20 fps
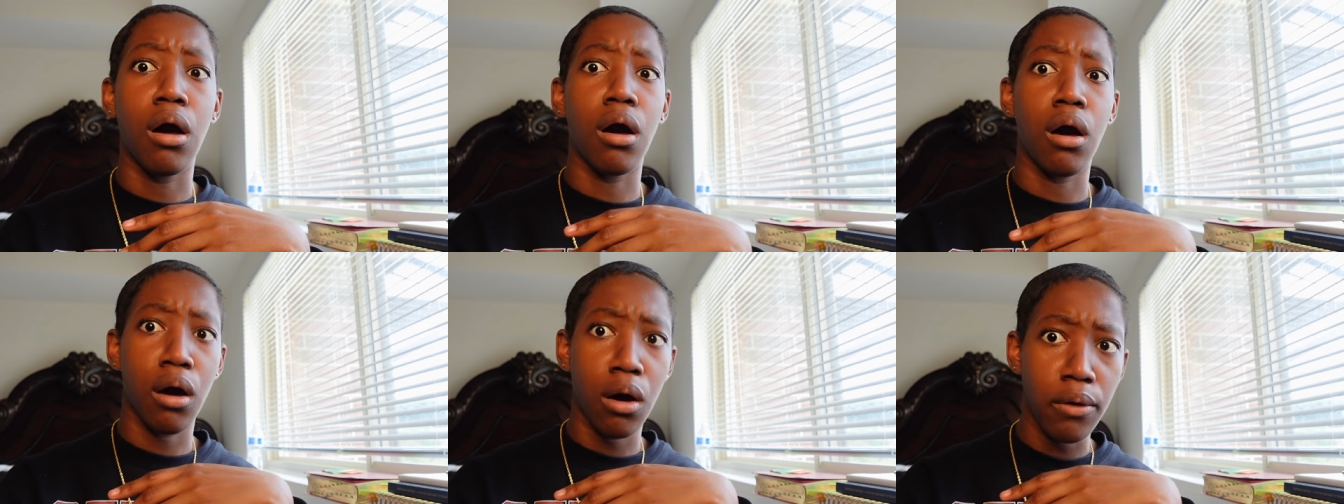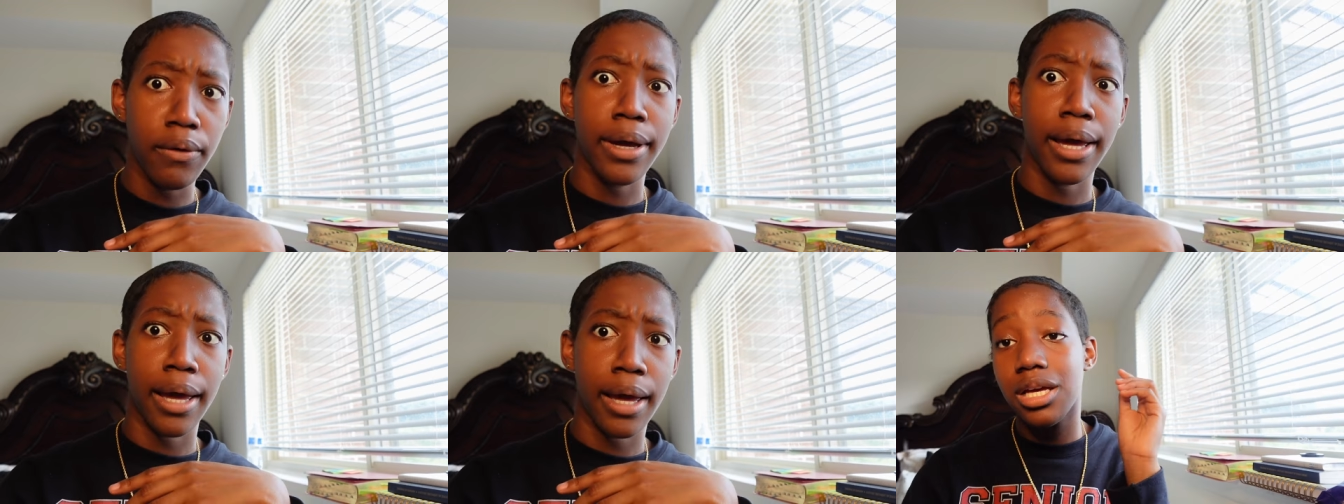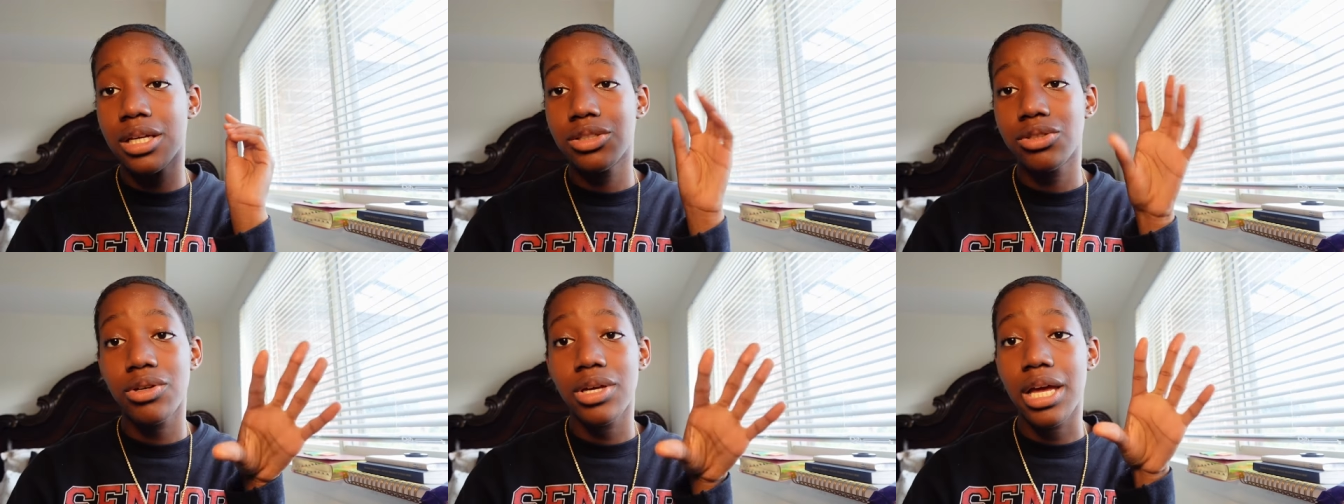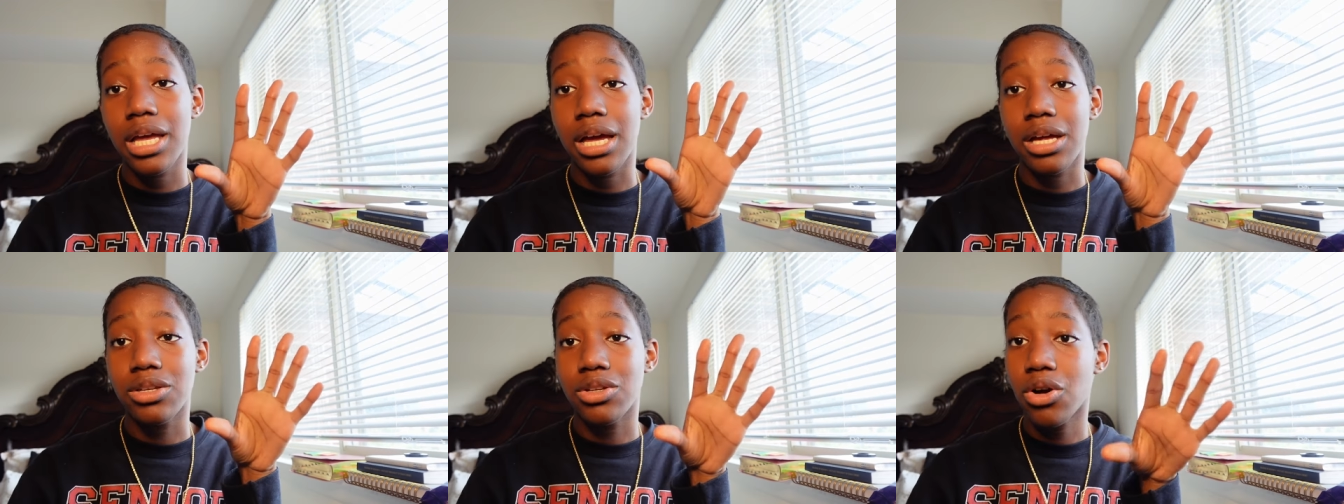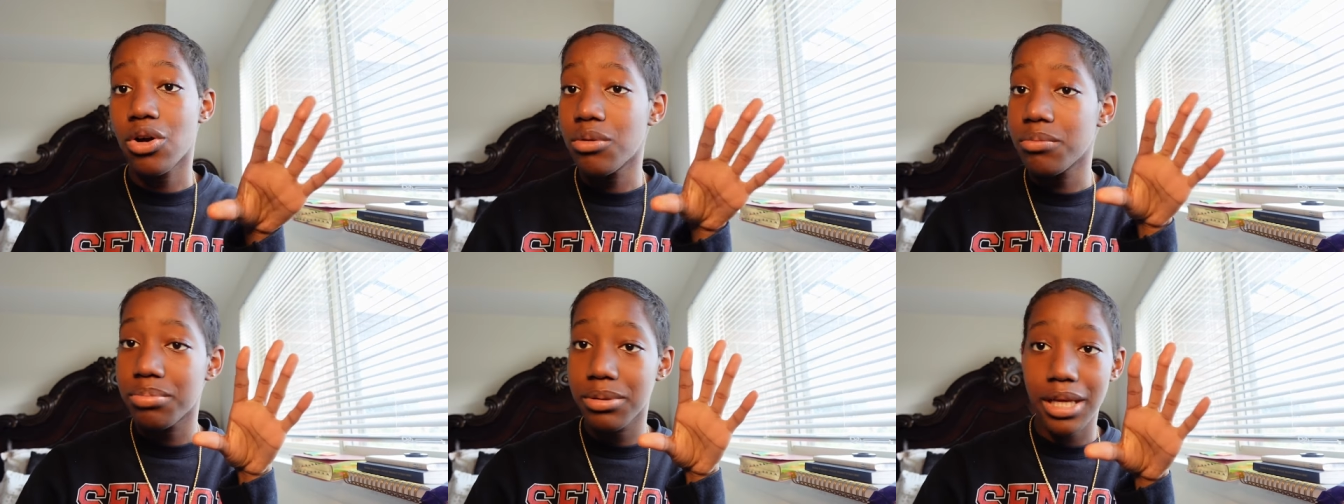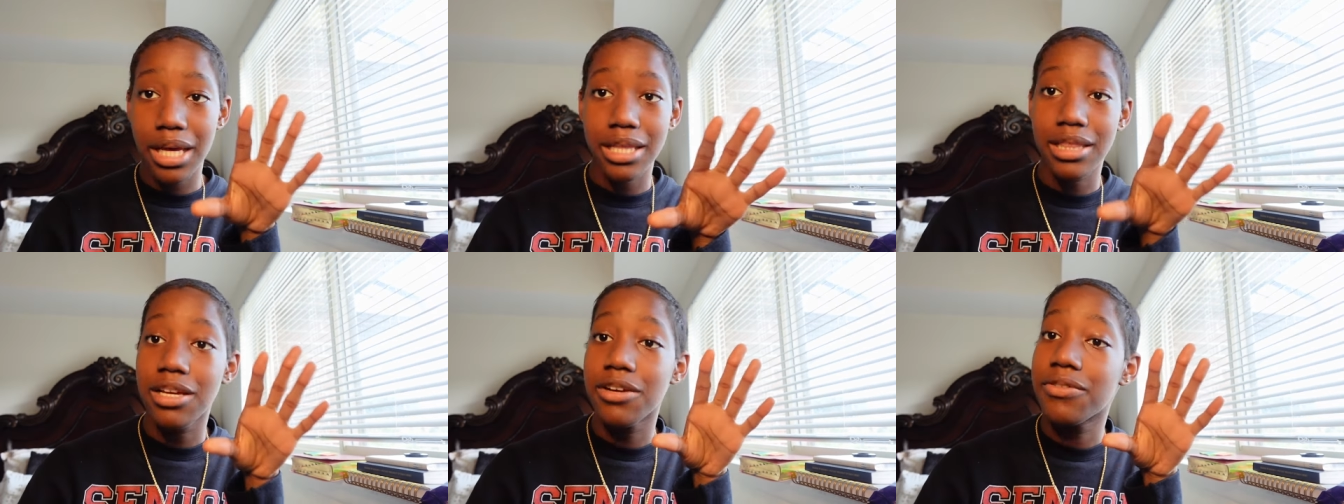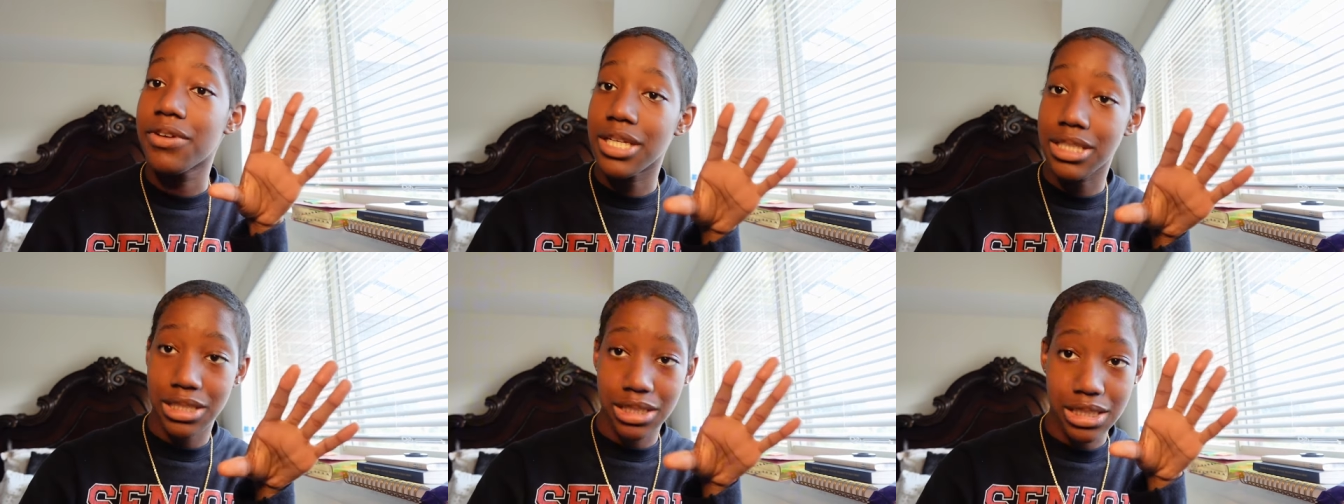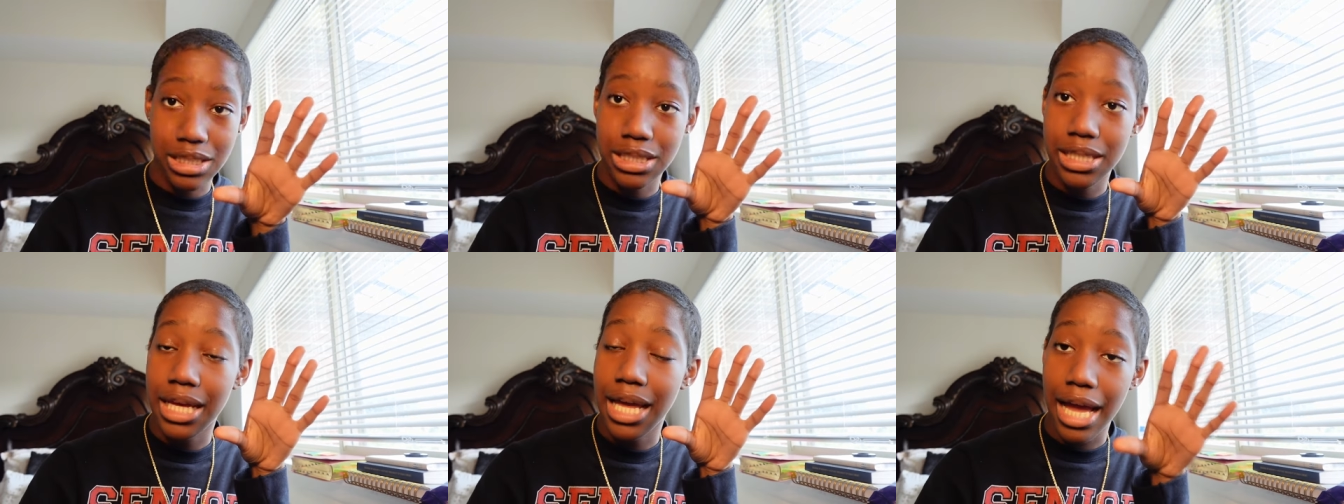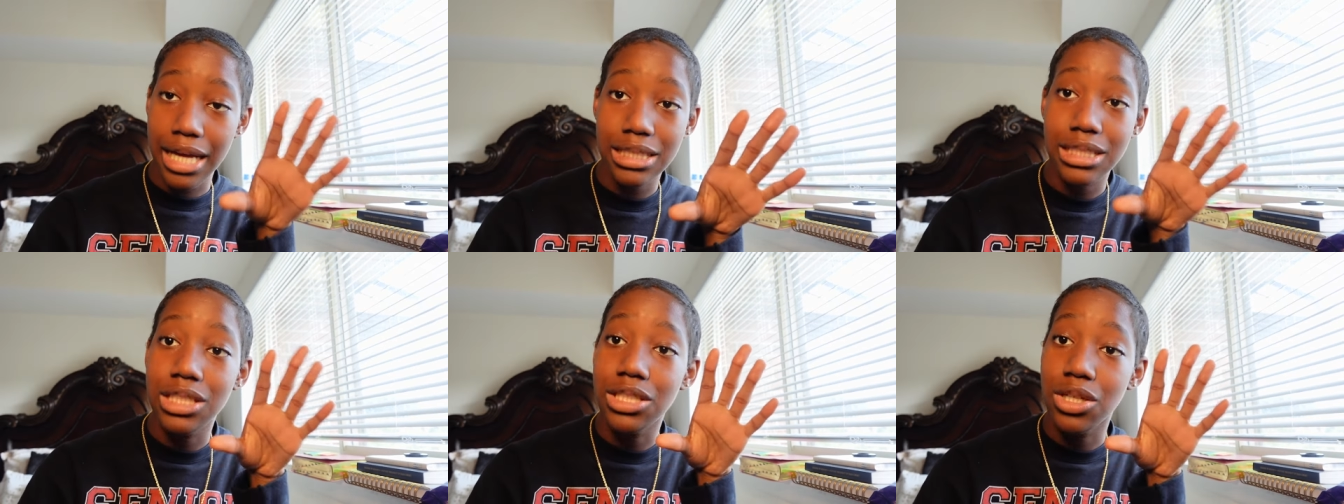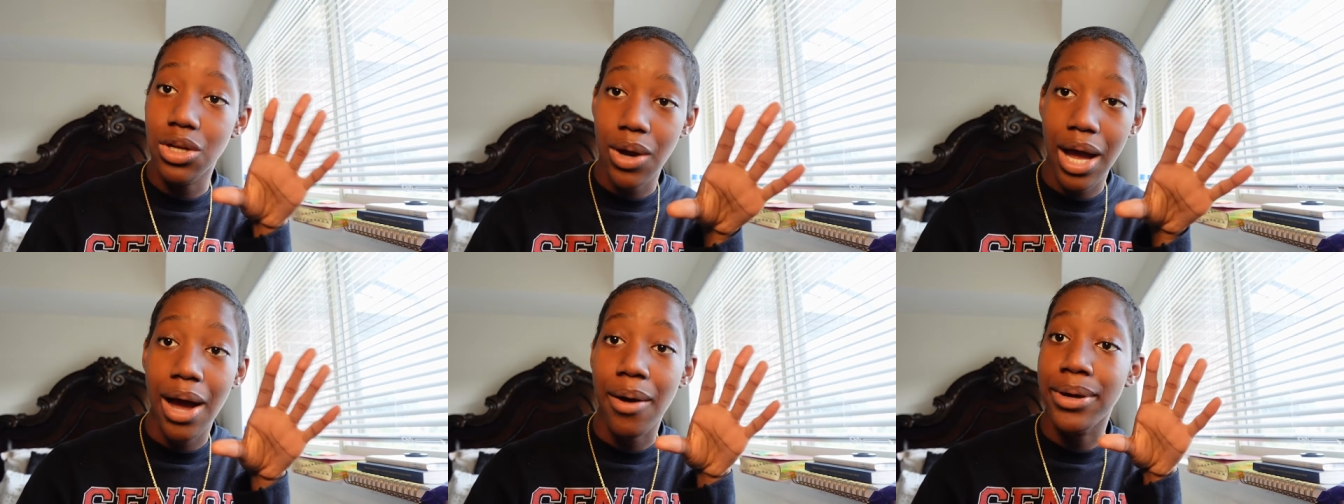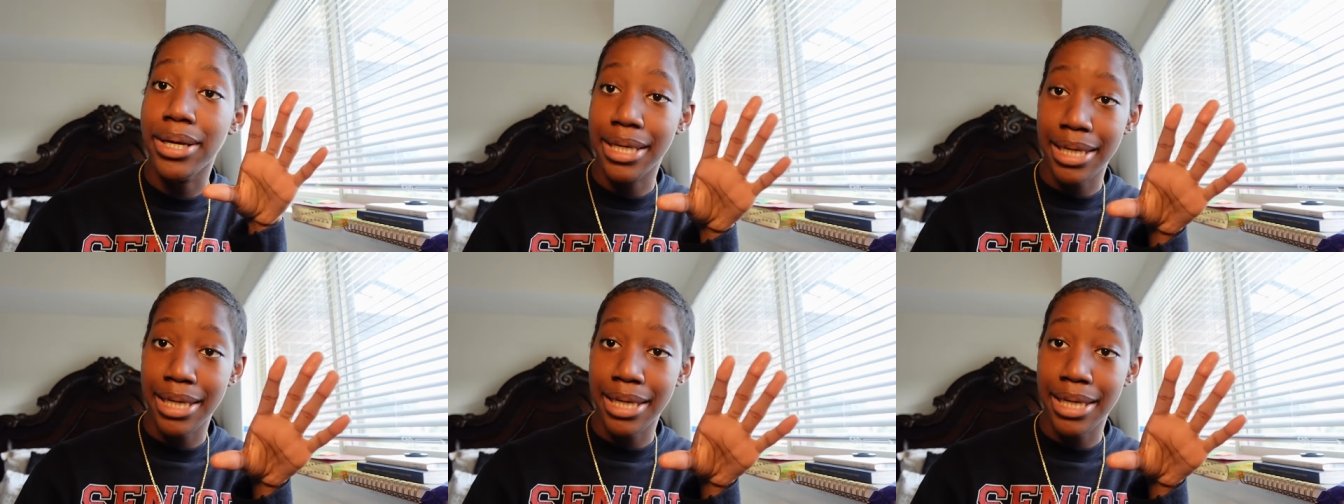okay so yeah yeah don't play in their faces because they actually know how it